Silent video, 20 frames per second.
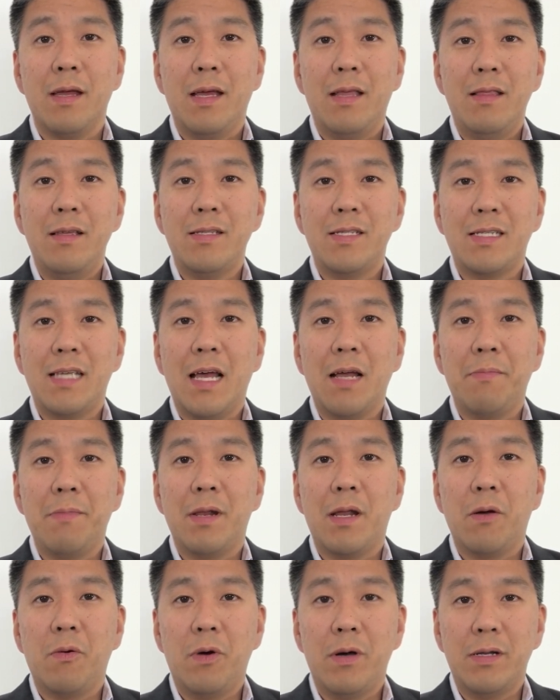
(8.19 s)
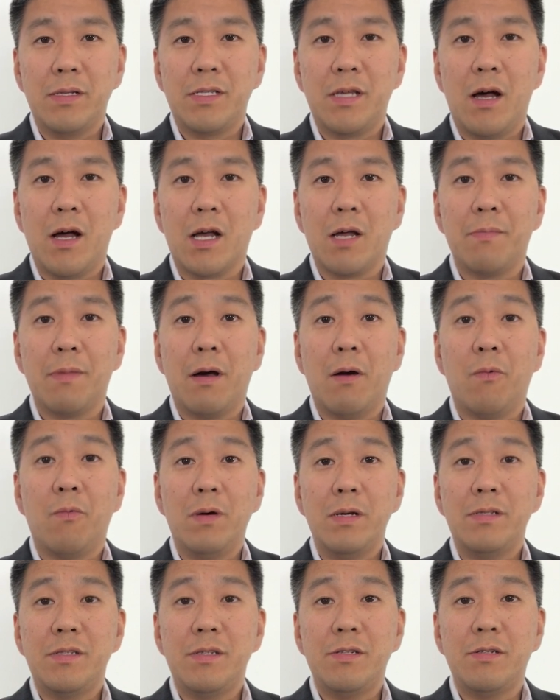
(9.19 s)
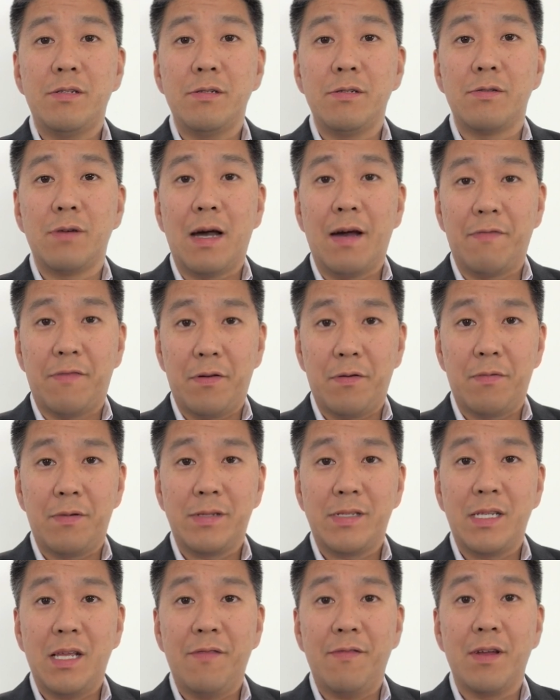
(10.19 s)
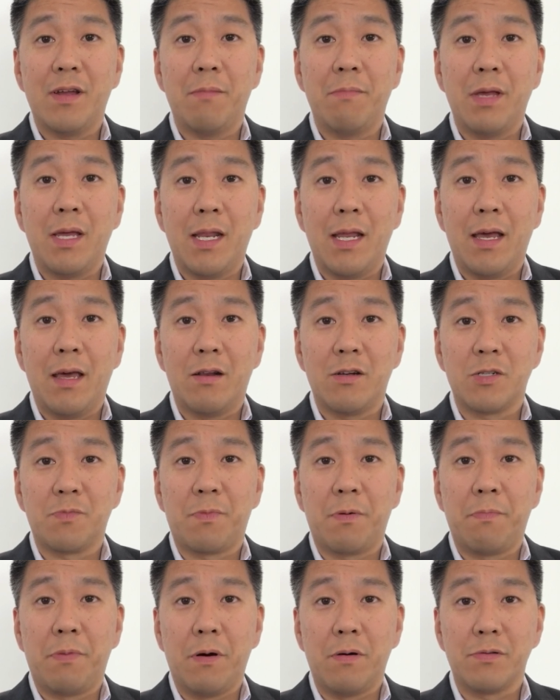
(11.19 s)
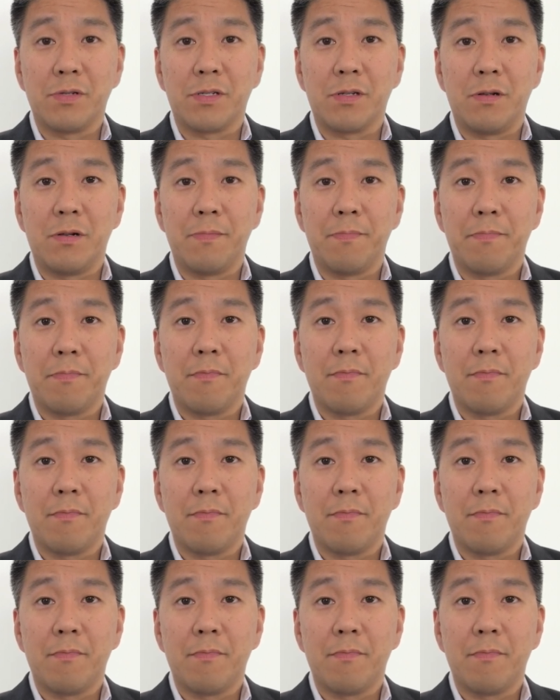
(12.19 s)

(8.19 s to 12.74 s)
In this segment, I want to talk about what to do after receiving a mediator's proposal.